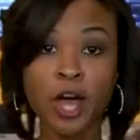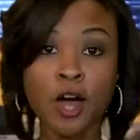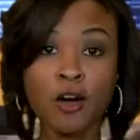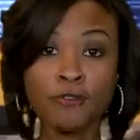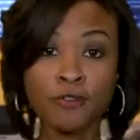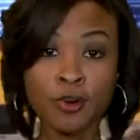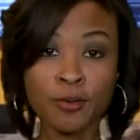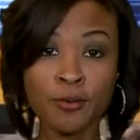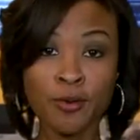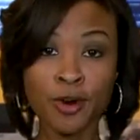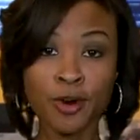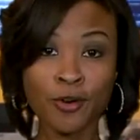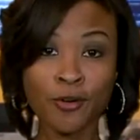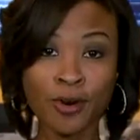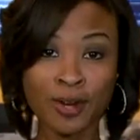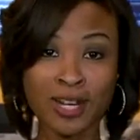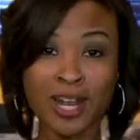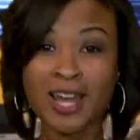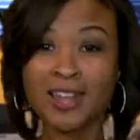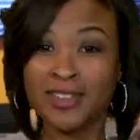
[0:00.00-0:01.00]
For more
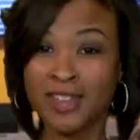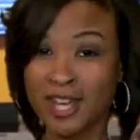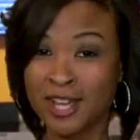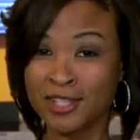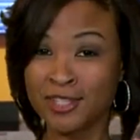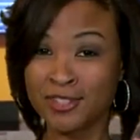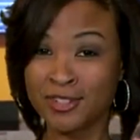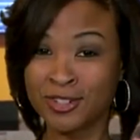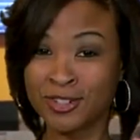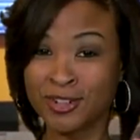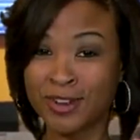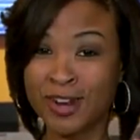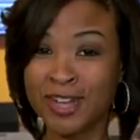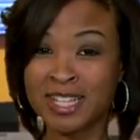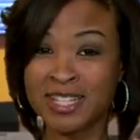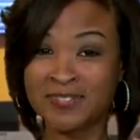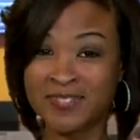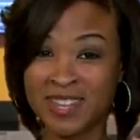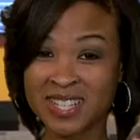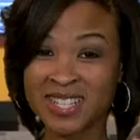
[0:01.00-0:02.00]
on these
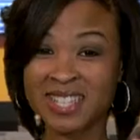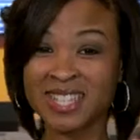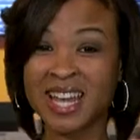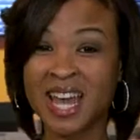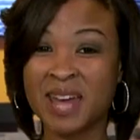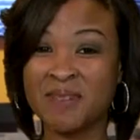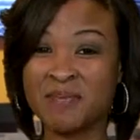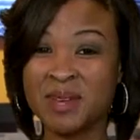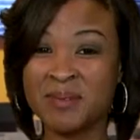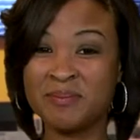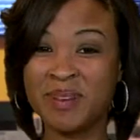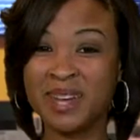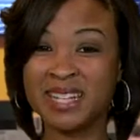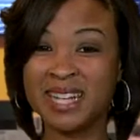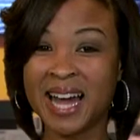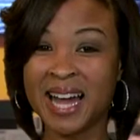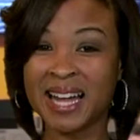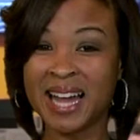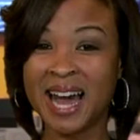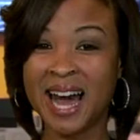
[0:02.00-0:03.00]
stories, visit
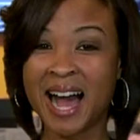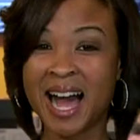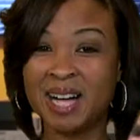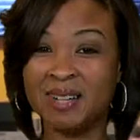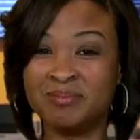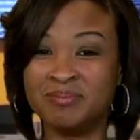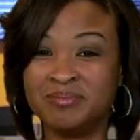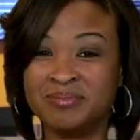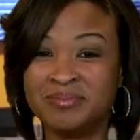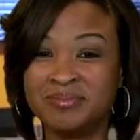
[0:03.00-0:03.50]
app.com.